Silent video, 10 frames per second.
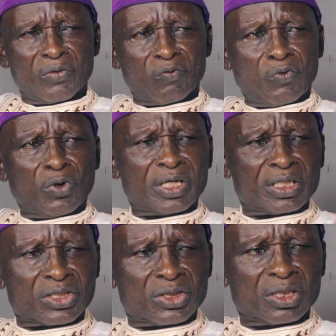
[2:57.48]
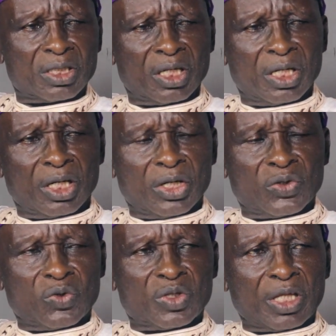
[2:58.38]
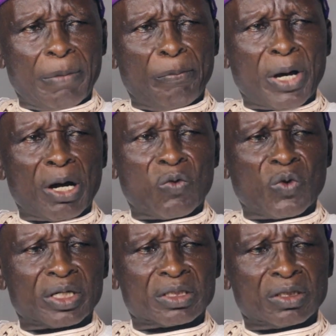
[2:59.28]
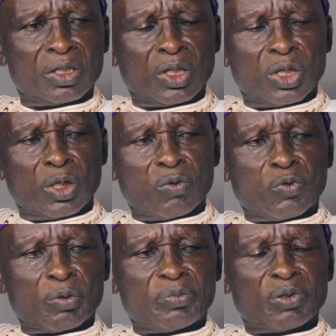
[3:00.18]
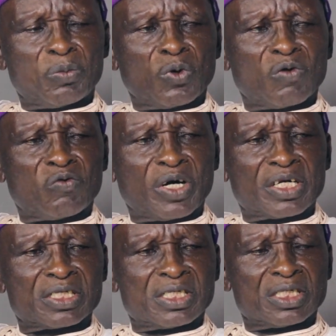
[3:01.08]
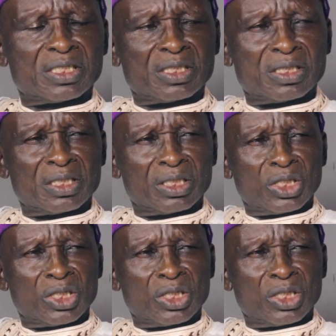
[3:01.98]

forest to tap and wine for people of Aridi,